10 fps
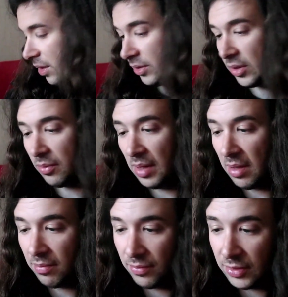So we
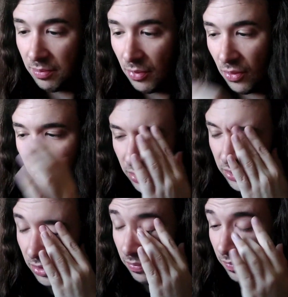have some more of the
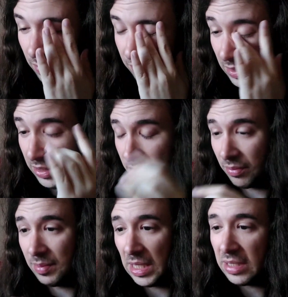2 for 15s
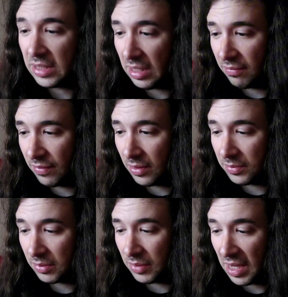from the 88
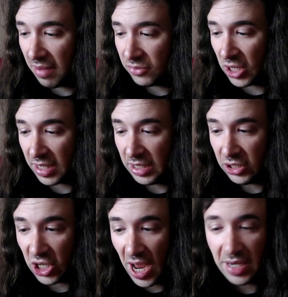films, and we have Jackie
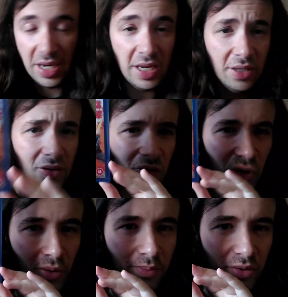Chan in
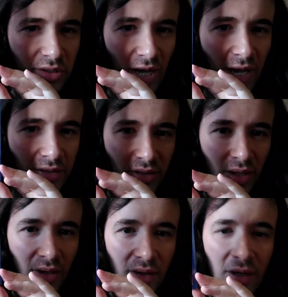The Protector.